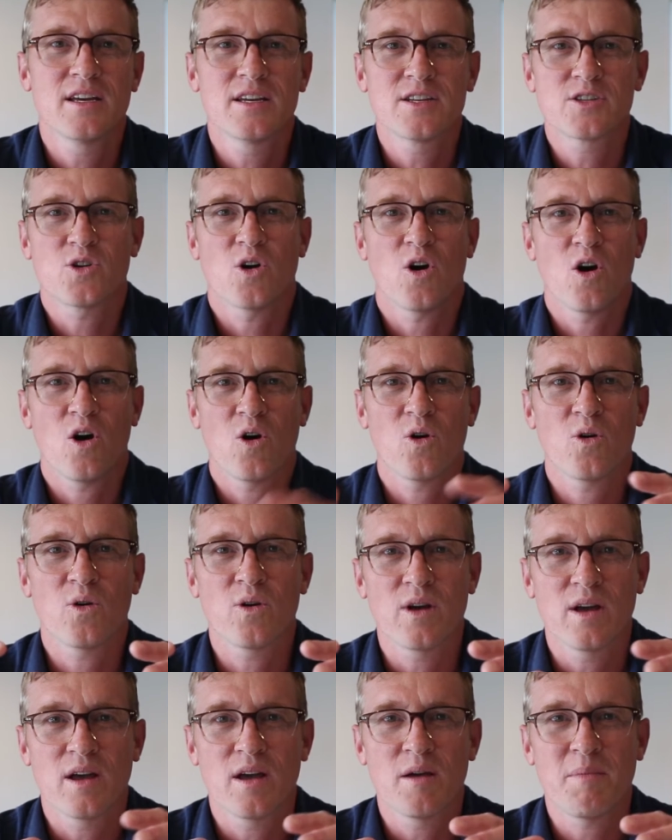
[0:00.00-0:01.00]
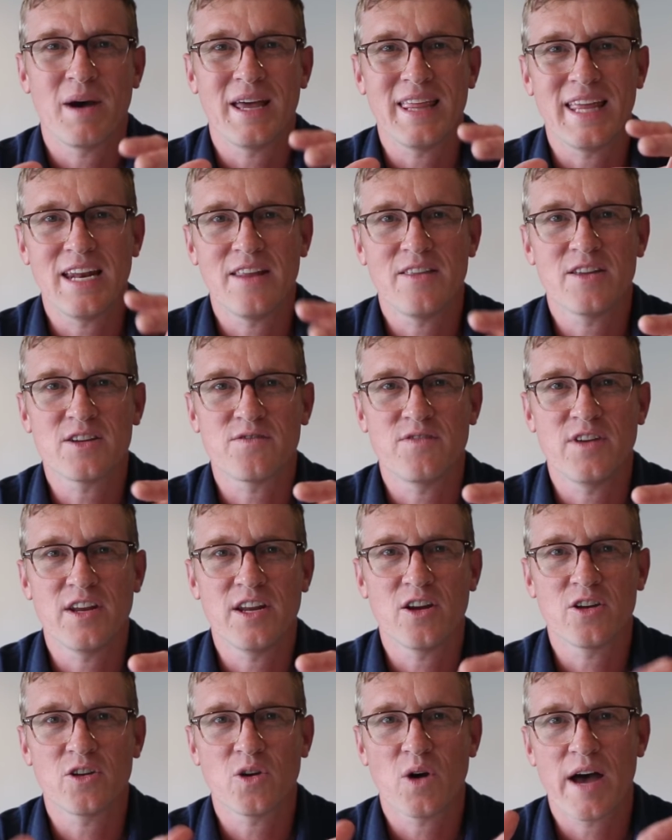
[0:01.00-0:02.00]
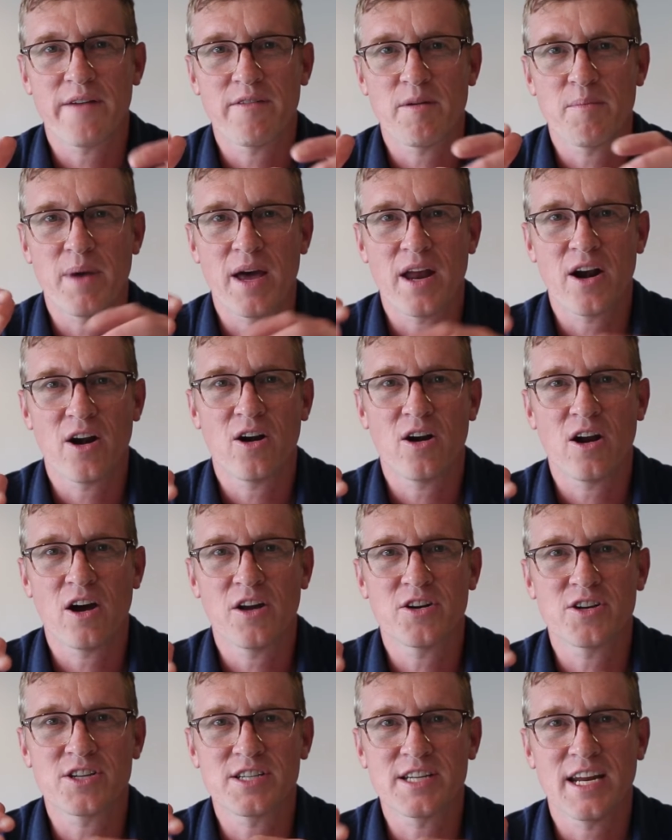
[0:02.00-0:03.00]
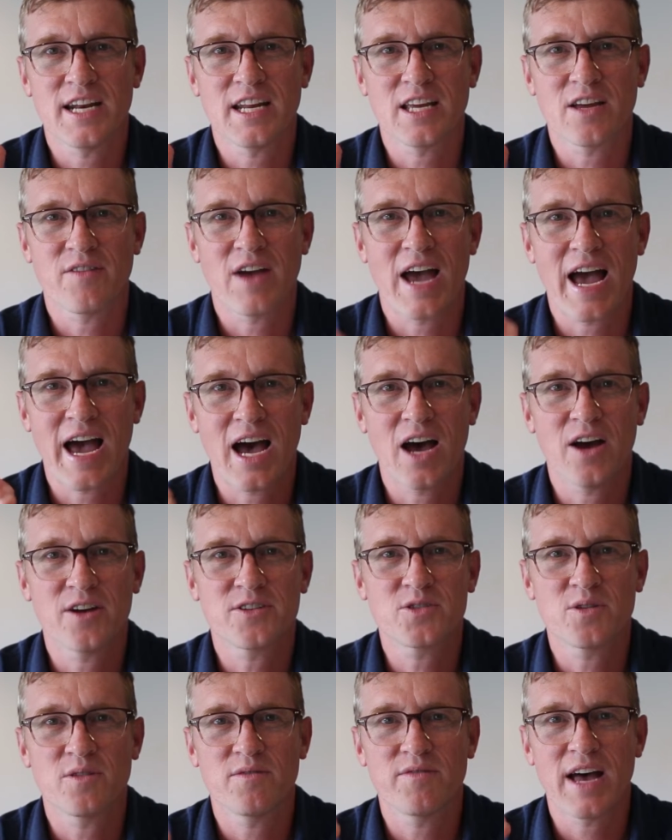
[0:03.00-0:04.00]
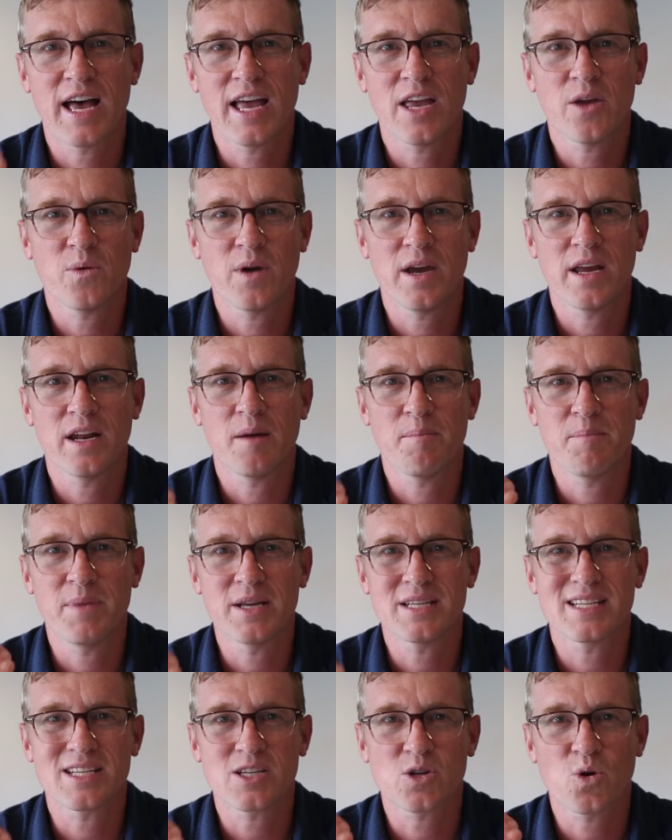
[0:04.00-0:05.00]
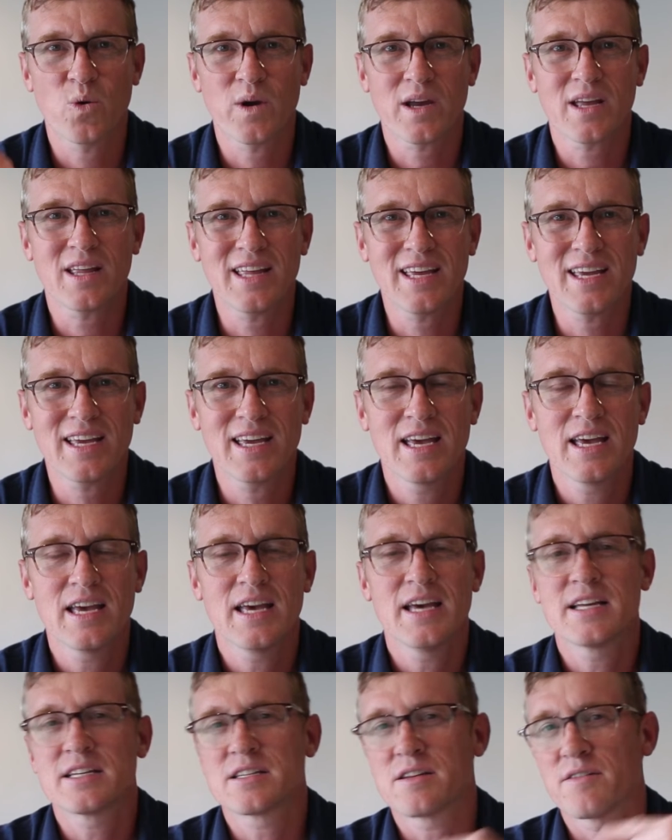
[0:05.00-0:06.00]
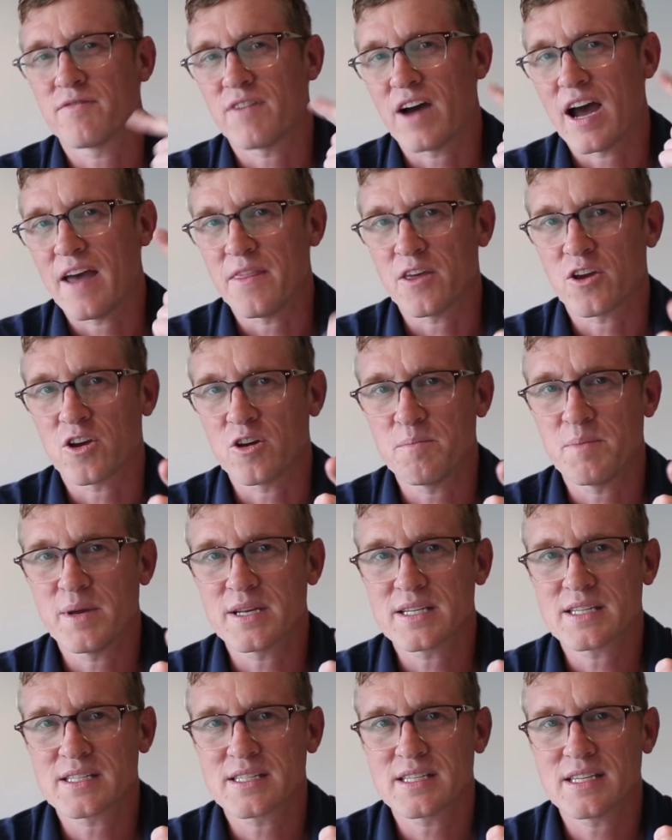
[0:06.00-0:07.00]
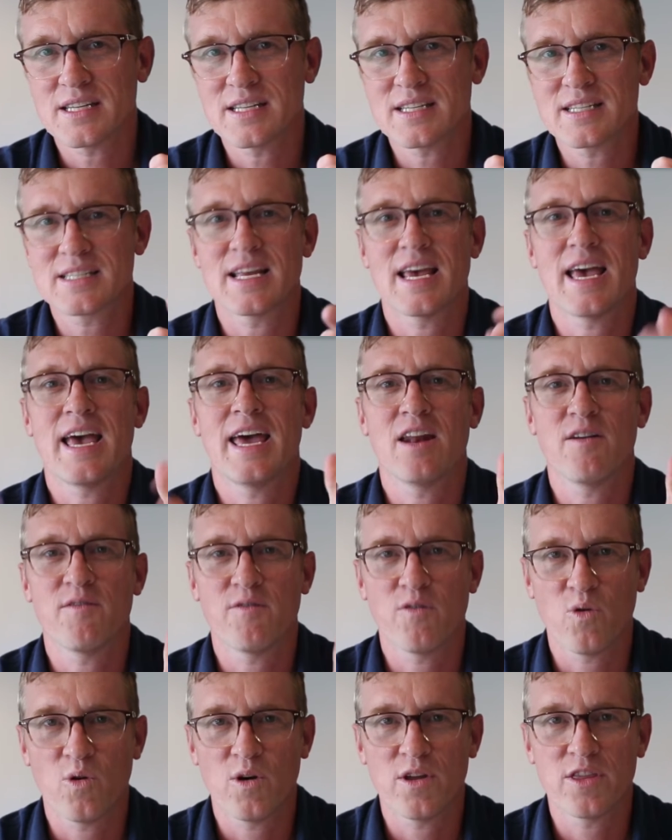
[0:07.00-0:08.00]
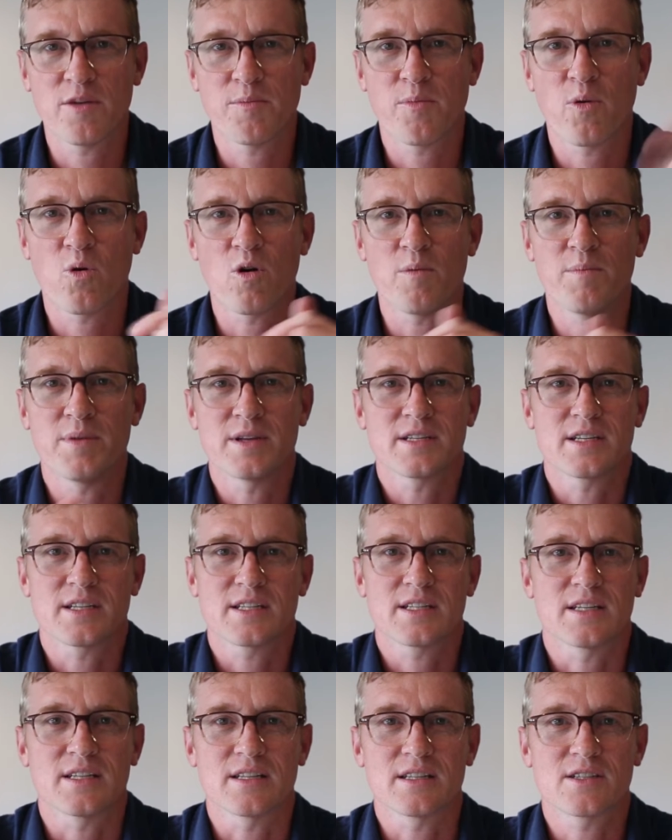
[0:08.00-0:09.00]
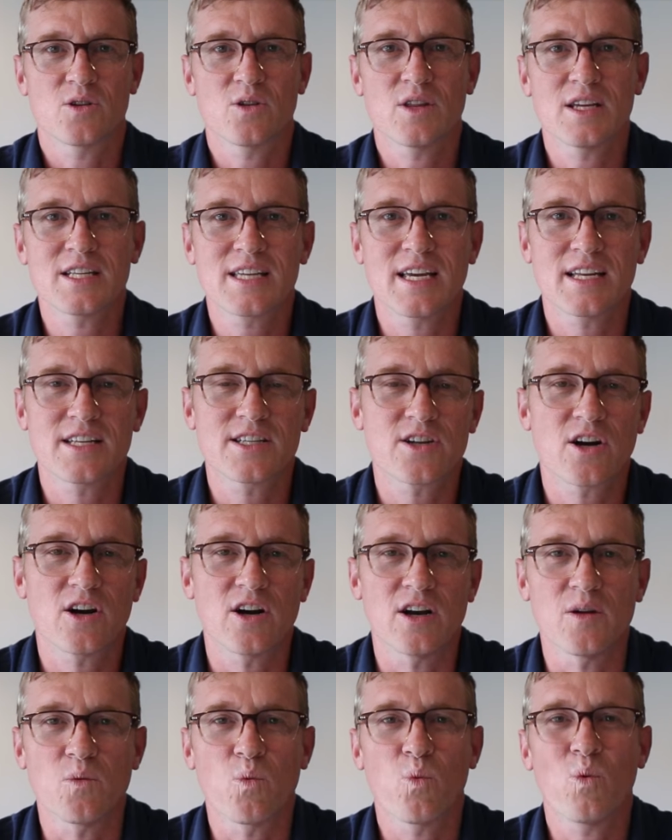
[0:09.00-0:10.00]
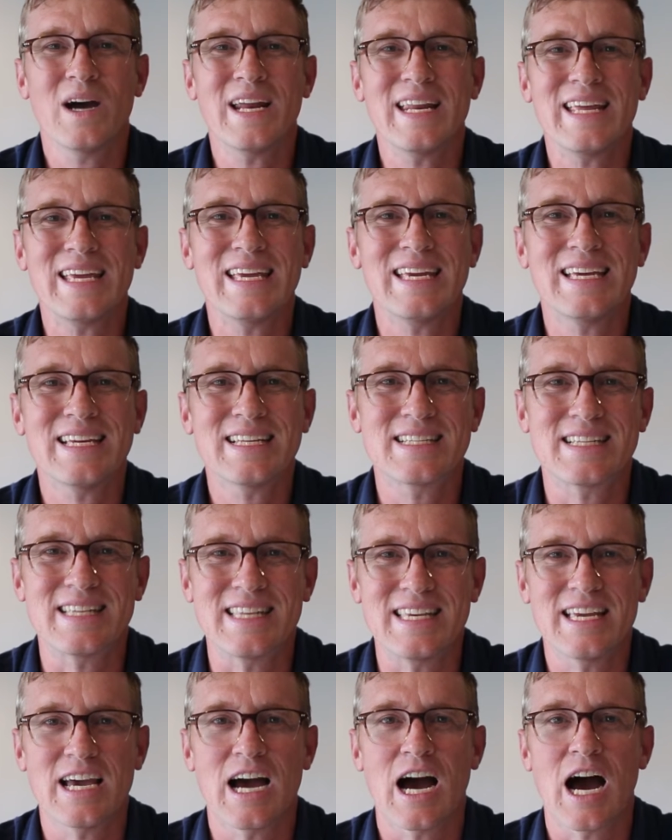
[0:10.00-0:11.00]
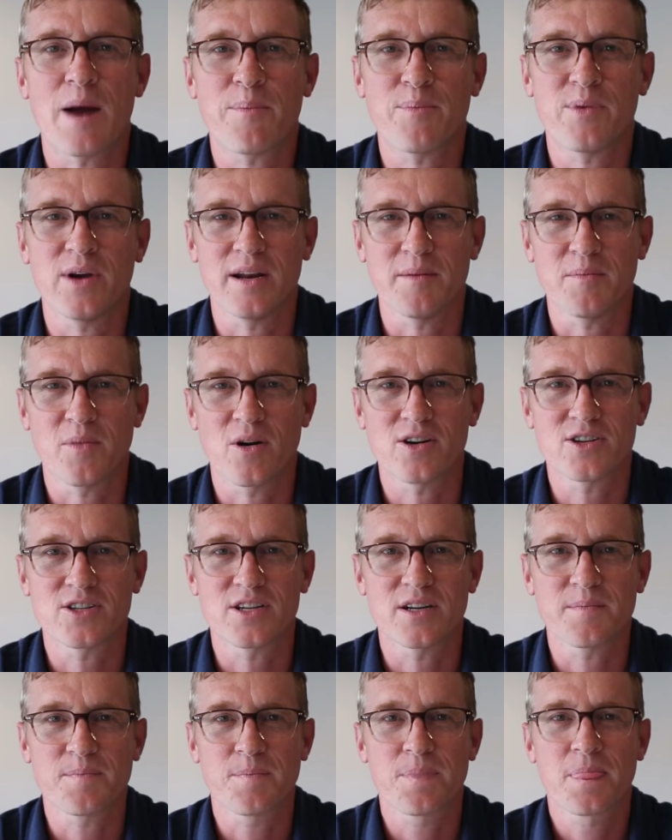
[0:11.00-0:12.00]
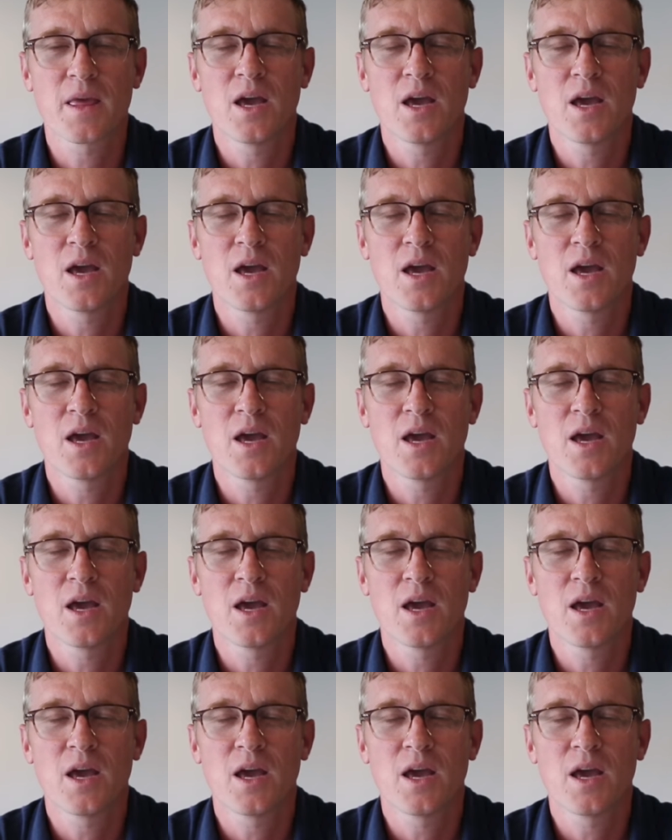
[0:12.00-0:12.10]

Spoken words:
So by the end of this video, you'll have a better understanding of how to evaluate a business quickly, to find the good businesses and avoid the poor businesses. So let's get started. What is the operating margin?